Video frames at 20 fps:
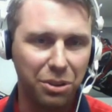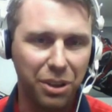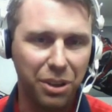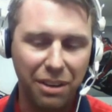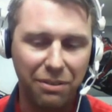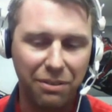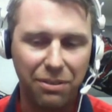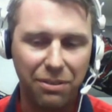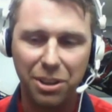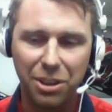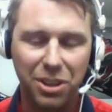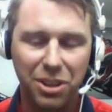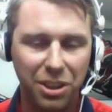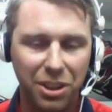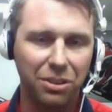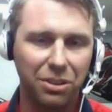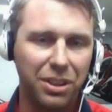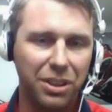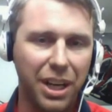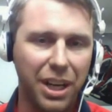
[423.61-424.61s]
Every
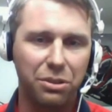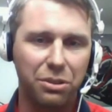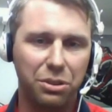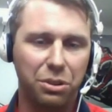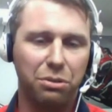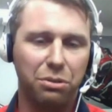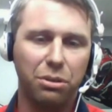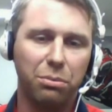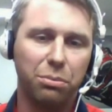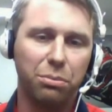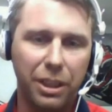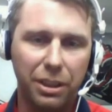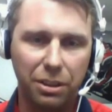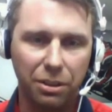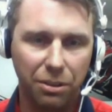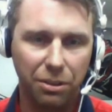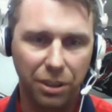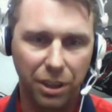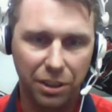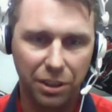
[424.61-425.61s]
single day there's a group ride
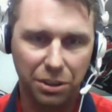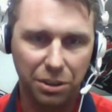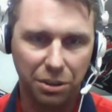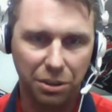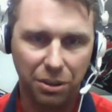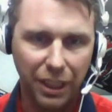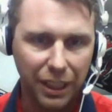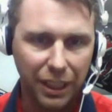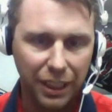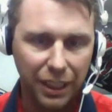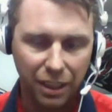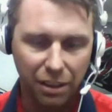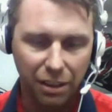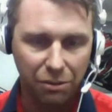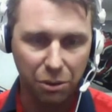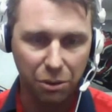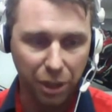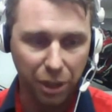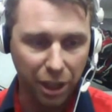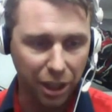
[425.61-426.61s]
going on. So
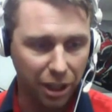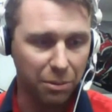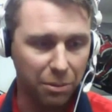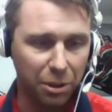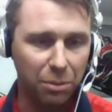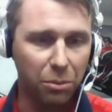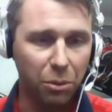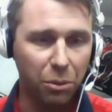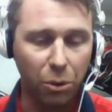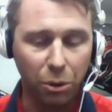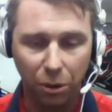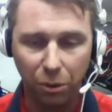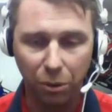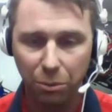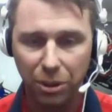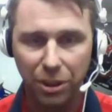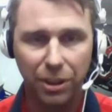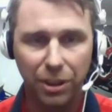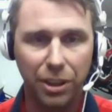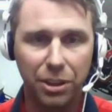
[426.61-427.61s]
if you wake up in the morning
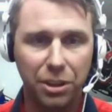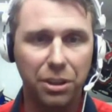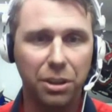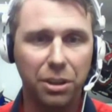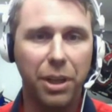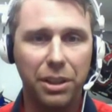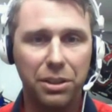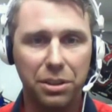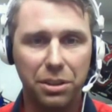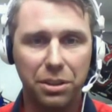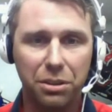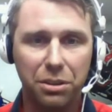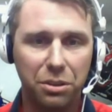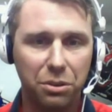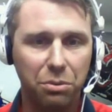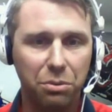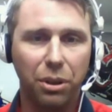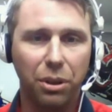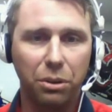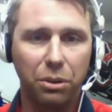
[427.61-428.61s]
with an itch in your pants and you
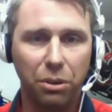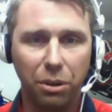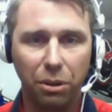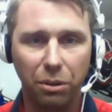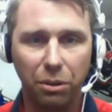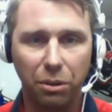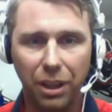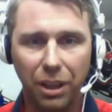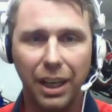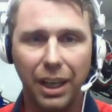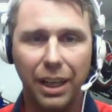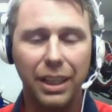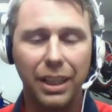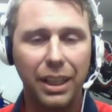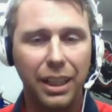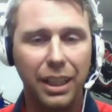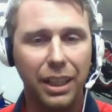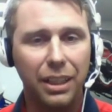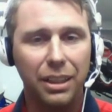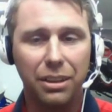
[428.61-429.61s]
just want to go on a ride,
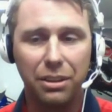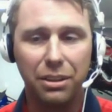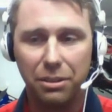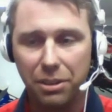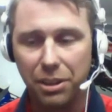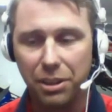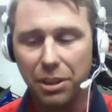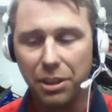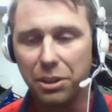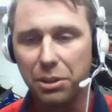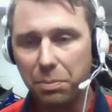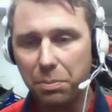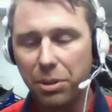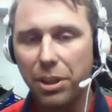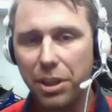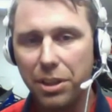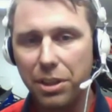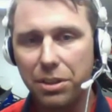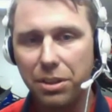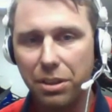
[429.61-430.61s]
it's pretty
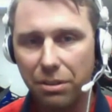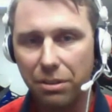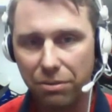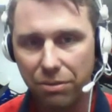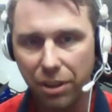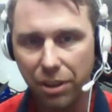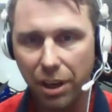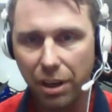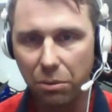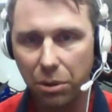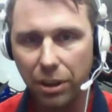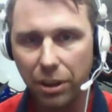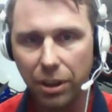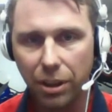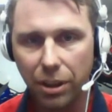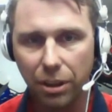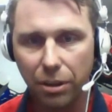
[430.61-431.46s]
easy to find one.